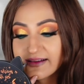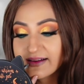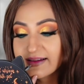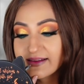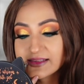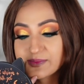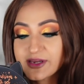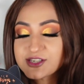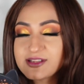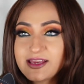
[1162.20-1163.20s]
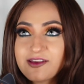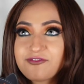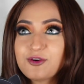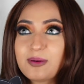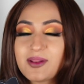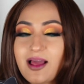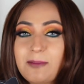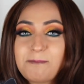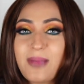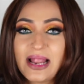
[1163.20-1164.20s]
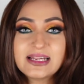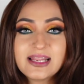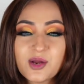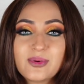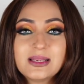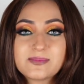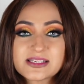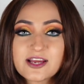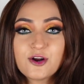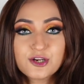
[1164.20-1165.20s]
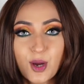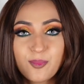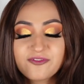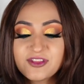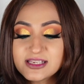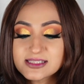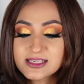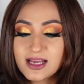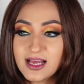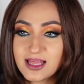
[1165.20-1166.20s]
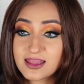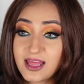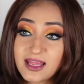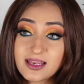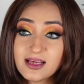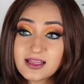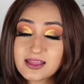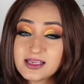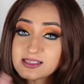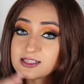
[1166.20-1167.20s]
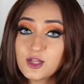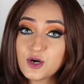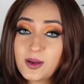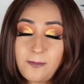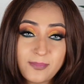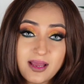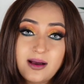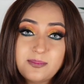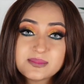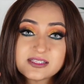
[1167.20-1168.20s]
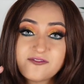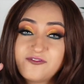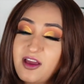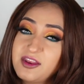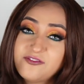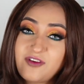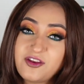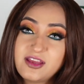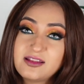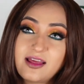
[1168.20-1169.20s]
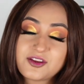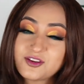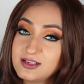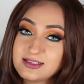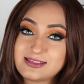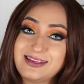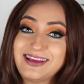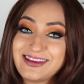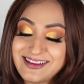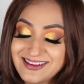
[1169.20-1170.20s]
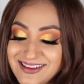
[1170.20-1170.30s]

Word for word: and especially if you apply a matte liquid lipstick on top of this, then this look becomes very very like realistic.